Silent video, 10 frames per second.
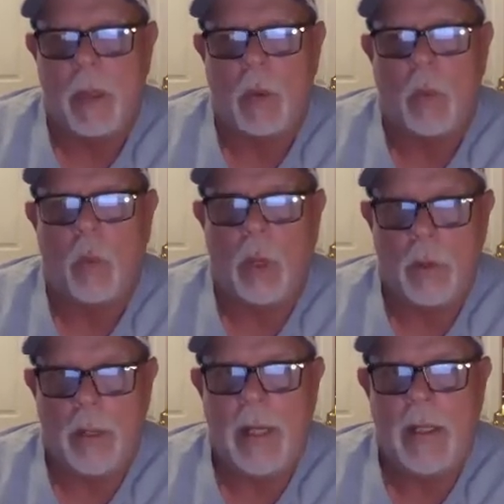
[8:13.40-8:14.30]

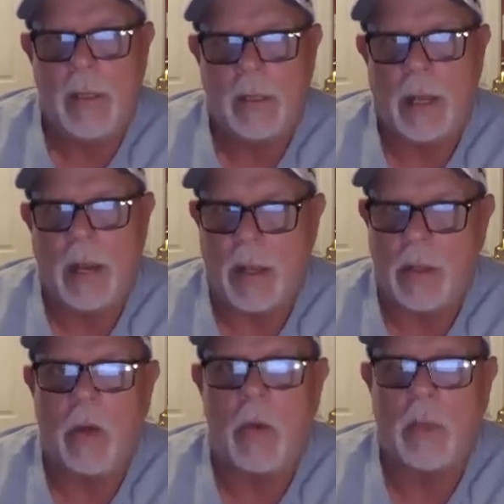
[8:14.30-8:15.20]
worrying, and I
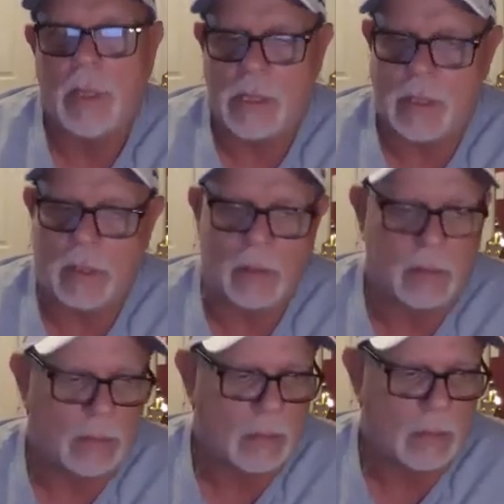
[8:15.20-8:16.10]
know, listen,
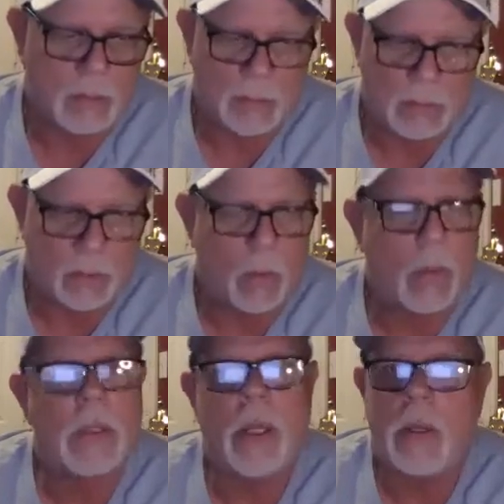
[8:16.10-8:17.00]

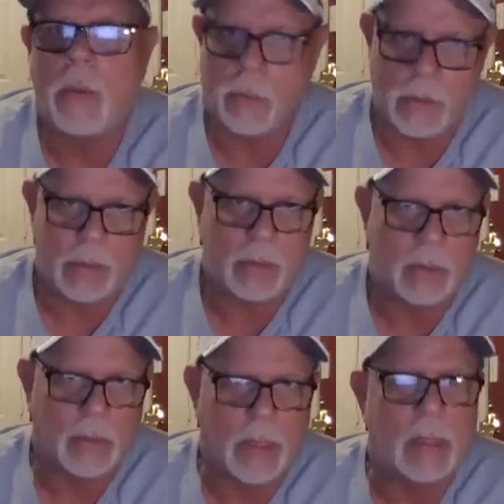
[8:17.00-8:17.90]
Lord knows
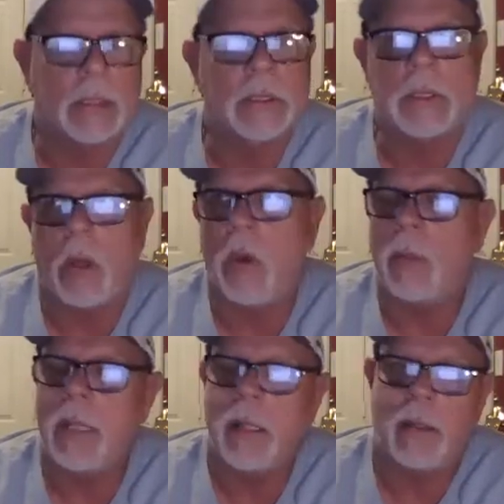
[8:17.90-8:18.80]
there is so
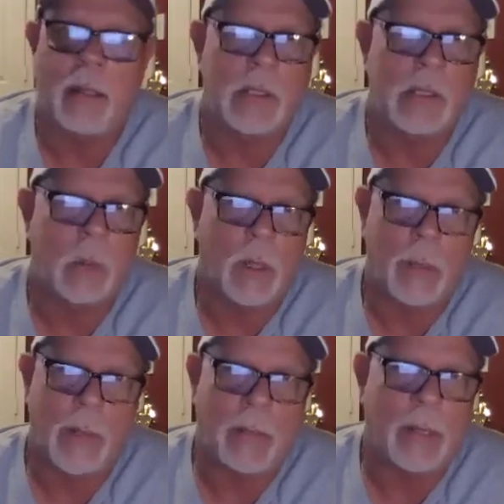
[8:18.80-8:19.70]
many things to
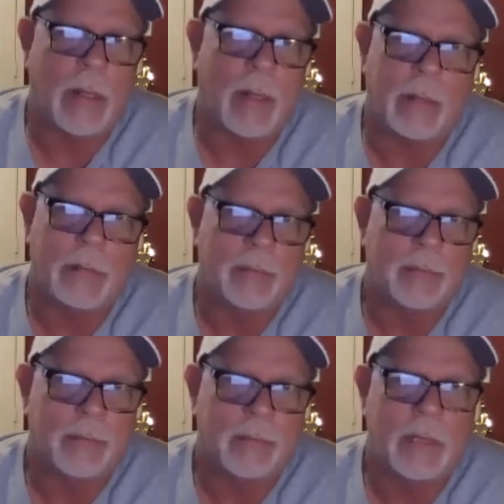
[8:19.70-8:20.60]
worry about right
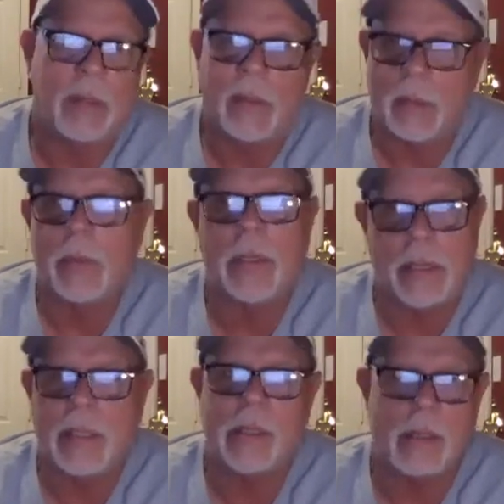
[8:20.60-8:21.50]
now. There
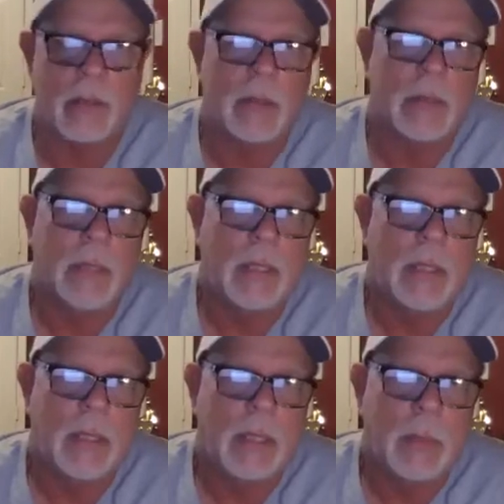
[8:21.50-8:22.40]
really is.
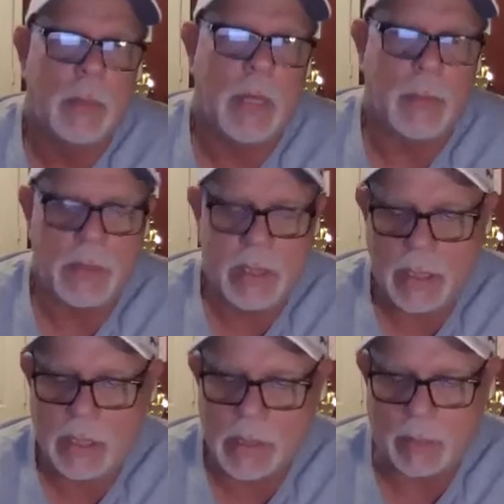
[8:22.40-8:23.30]
But I'm going to tell
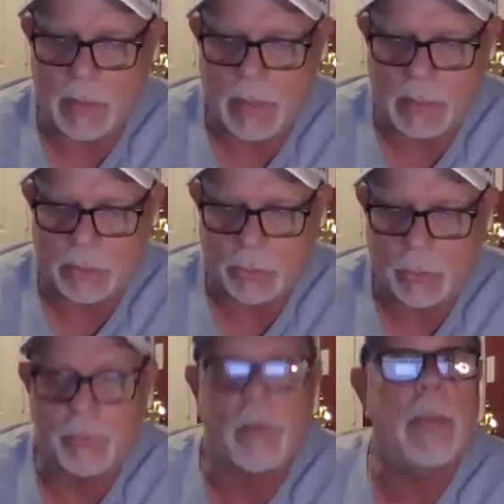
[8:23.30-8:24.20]
you something that's
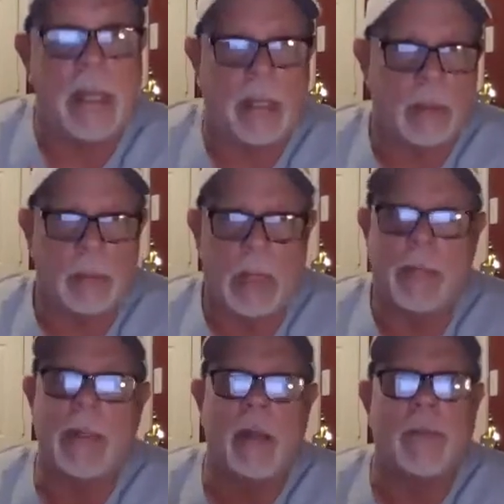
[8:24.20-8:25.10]
true for me.
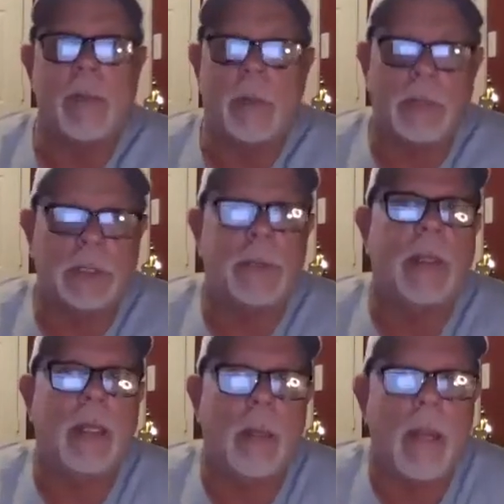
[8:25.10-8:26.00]
Maybe not for you. I'm just
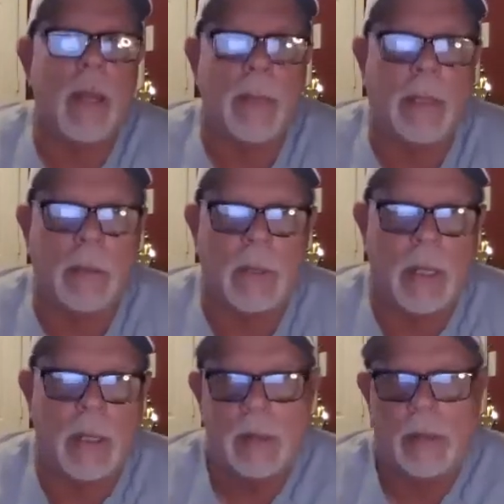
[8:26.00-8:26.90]
speaking about me, okay?